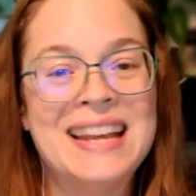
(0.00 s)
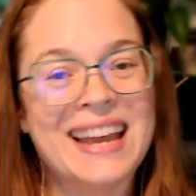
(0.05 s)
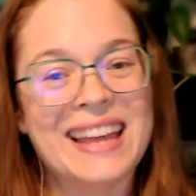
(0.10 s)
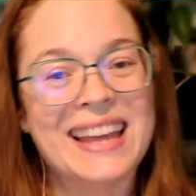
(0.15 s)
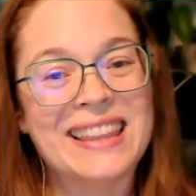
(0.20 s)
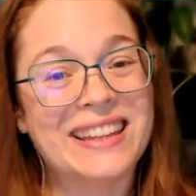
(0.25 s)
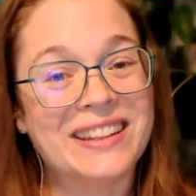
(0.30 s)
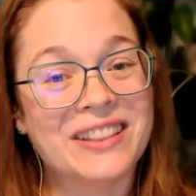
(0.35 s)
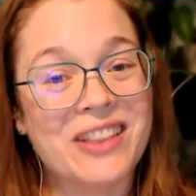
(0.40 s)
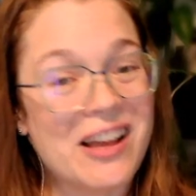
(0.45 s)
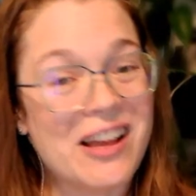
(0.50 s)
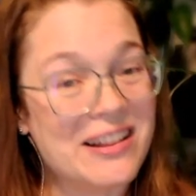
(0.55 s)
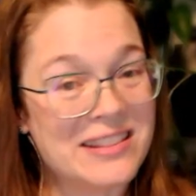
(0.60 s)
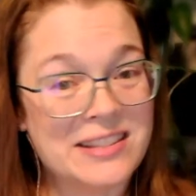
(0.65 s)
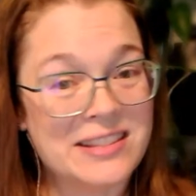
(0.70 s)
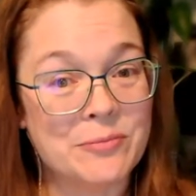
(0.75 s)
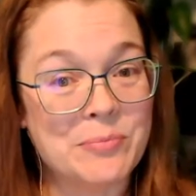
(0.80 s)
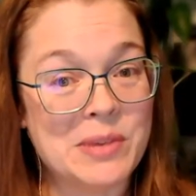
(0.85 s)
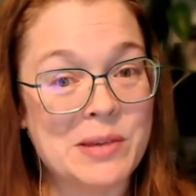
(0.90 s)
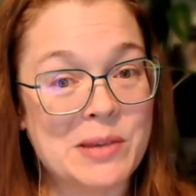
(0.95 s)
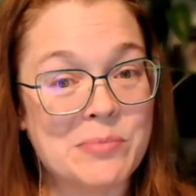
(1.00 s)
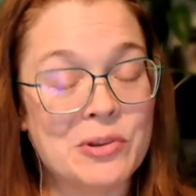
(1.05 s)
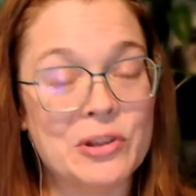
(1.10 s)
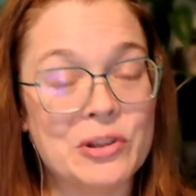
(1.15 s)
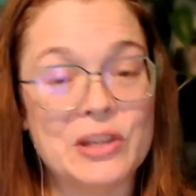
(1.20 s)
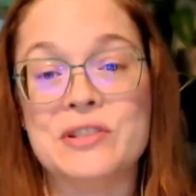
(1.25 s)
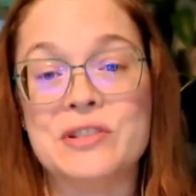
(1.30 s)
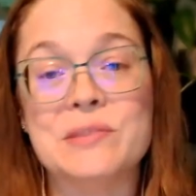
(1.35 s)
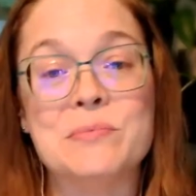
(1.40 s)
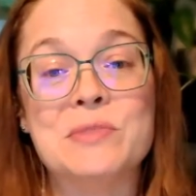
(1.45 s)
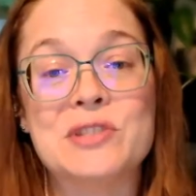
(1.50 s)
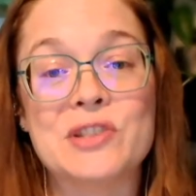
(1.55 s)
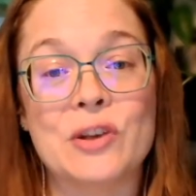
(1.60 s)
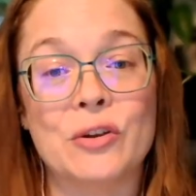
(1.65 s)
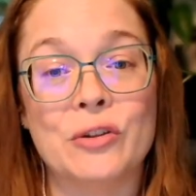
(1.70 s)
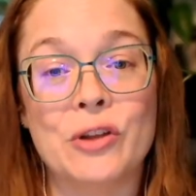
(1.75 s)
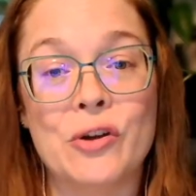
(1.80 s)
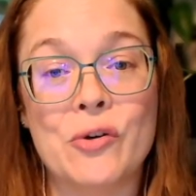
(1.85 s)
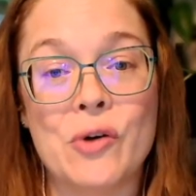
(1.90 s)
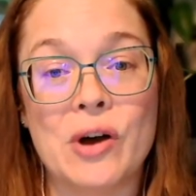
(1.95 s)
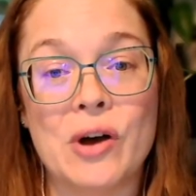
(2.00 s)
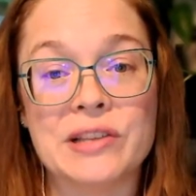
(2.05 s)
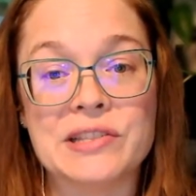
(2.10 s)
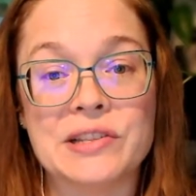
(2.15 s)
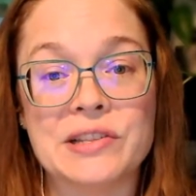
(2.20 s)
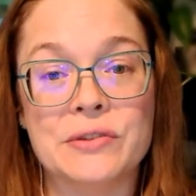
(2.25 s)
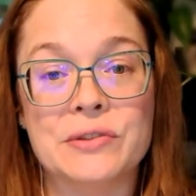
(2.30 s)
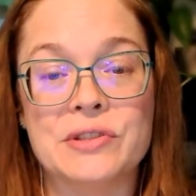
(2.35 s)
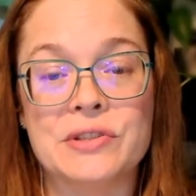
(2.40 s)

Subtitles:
And then lots of people use them solo also.